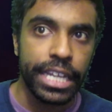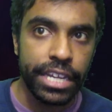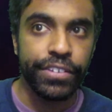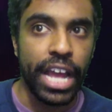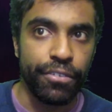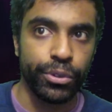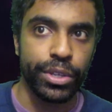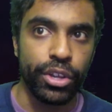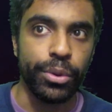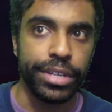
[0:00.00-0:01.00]
even
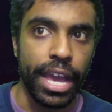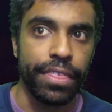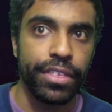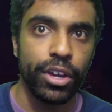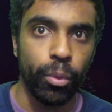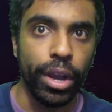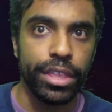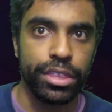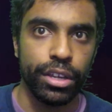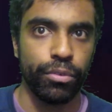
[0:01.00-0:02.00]
after his own death,
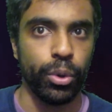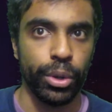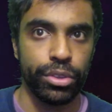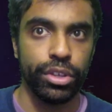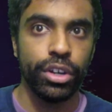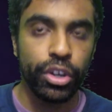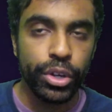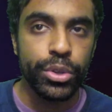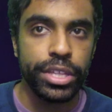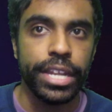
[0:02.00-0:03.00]
was, of course,
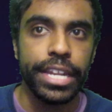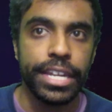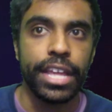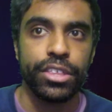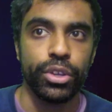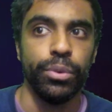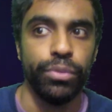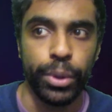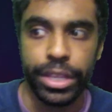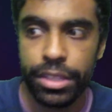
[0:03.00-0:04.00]
hallucinated as his
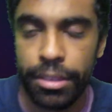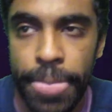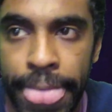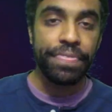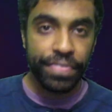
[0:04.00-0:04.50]
own voice.